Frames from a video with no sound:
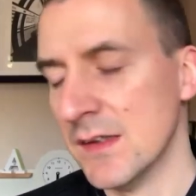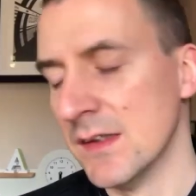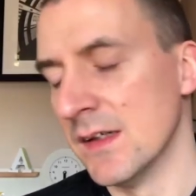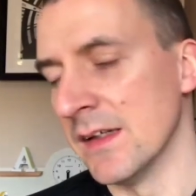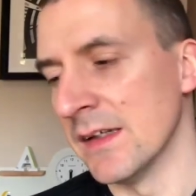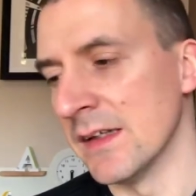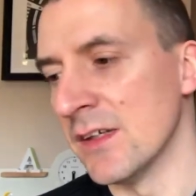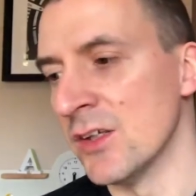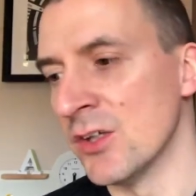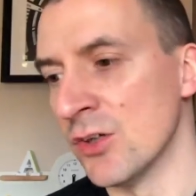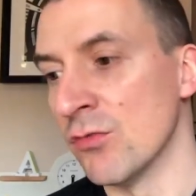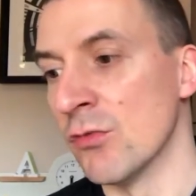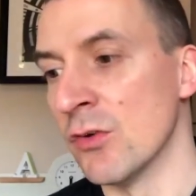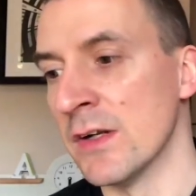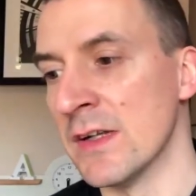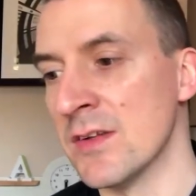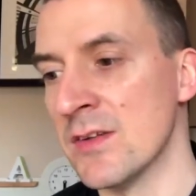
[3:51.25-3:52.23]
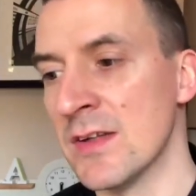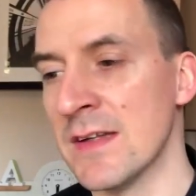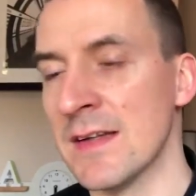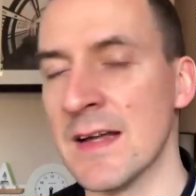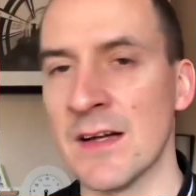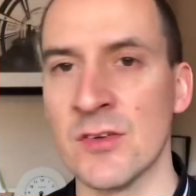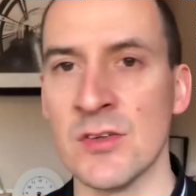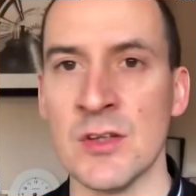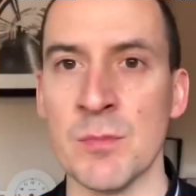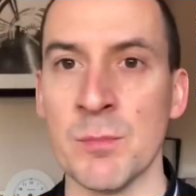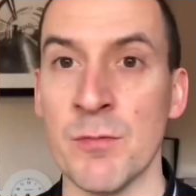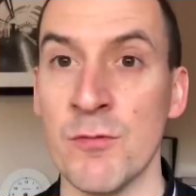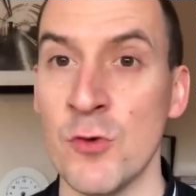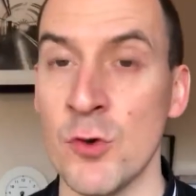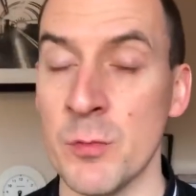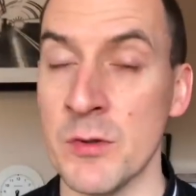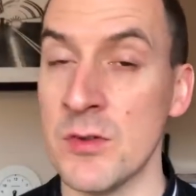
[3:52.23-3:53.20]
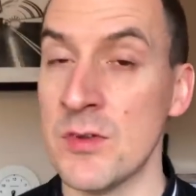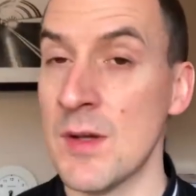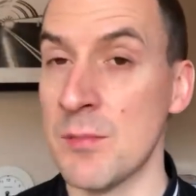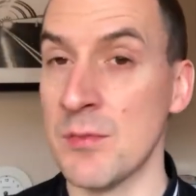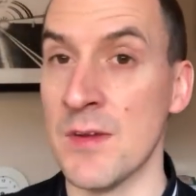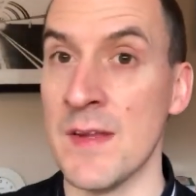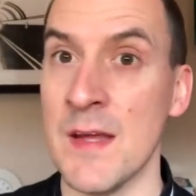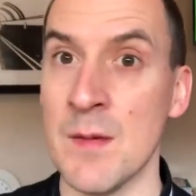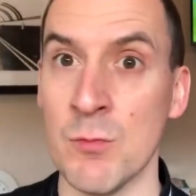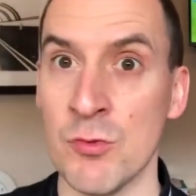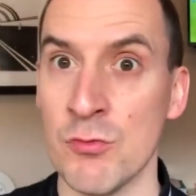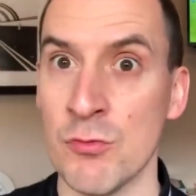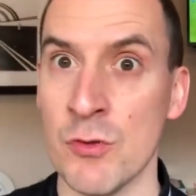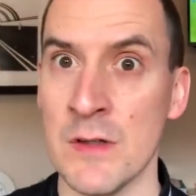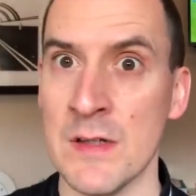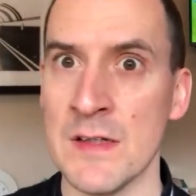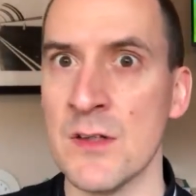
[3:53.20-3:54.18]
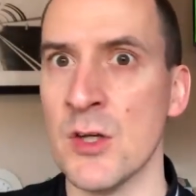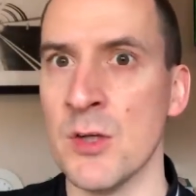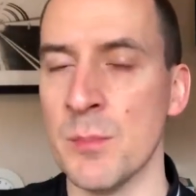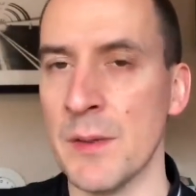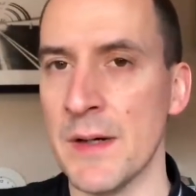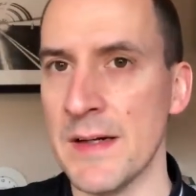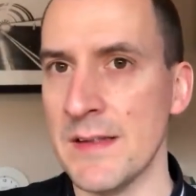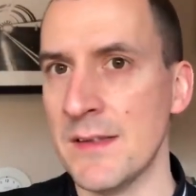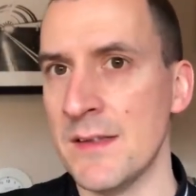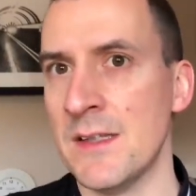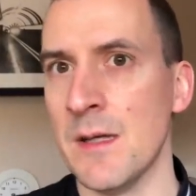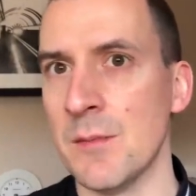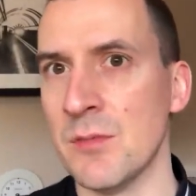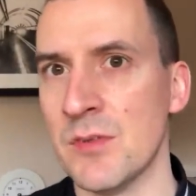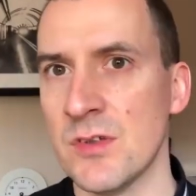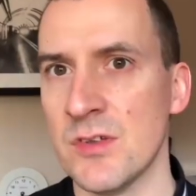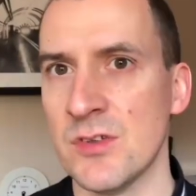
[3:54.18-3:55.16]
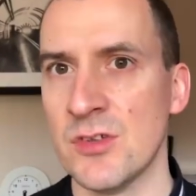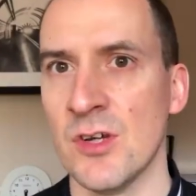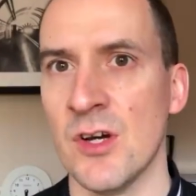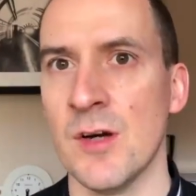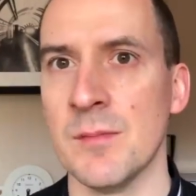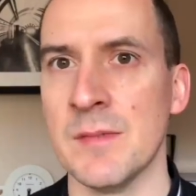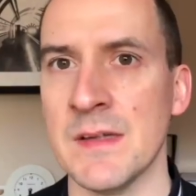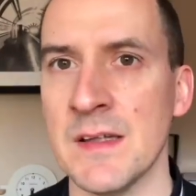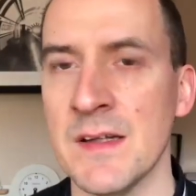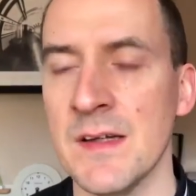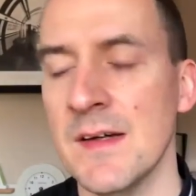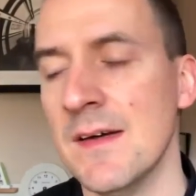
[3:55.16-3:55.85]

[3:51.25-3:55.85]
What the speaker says: I think you could really see that, because his performance up to then was really good, but it dipped sharply.